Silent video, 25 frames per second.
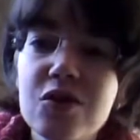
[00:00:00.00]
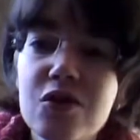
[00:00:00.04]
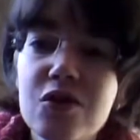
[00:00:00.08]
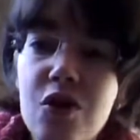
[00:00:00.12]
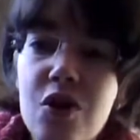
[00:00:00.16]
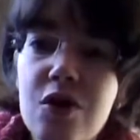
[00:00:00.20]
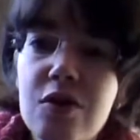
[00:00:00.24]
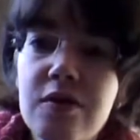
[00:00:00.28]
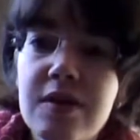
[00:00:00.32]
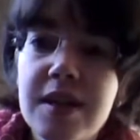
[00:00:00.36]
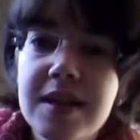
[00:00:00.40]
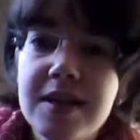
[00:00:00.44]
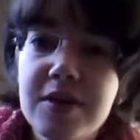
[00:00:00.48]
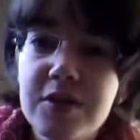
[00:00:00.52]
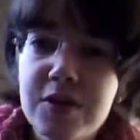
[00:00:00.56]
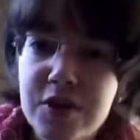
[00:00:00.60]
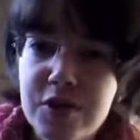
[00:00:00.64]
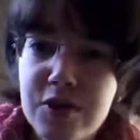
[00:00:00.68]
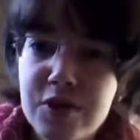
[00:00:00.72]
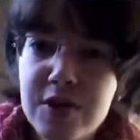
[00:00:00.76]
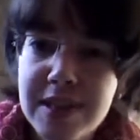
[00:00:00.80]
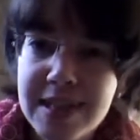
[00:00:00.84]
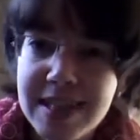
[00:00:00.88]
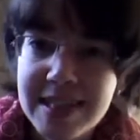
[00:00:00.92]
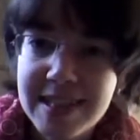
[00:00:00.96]
story
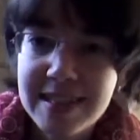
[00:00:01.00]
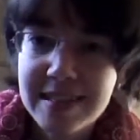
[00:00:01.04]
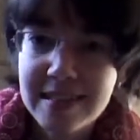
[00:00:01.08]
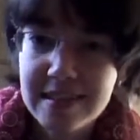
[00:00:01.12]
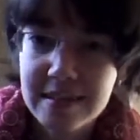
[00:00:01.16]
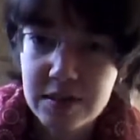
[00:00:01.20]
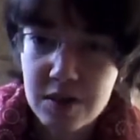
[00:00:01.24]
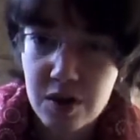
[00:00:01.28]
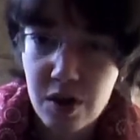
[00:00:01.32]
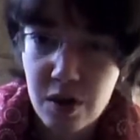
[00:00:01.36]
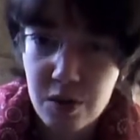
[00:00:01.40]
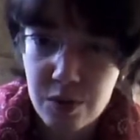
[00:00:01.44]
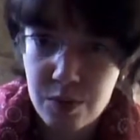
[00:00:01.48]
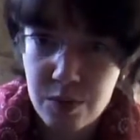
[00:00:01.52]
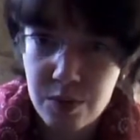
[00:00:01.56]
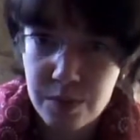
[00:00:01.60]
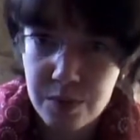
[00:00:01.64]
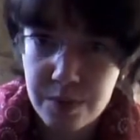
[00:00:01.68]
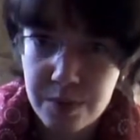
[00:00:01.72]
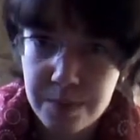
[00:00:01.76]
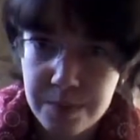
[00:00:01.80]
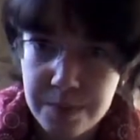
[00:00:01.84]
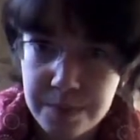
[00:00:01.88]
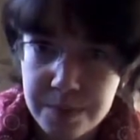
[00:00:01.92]
to this stone.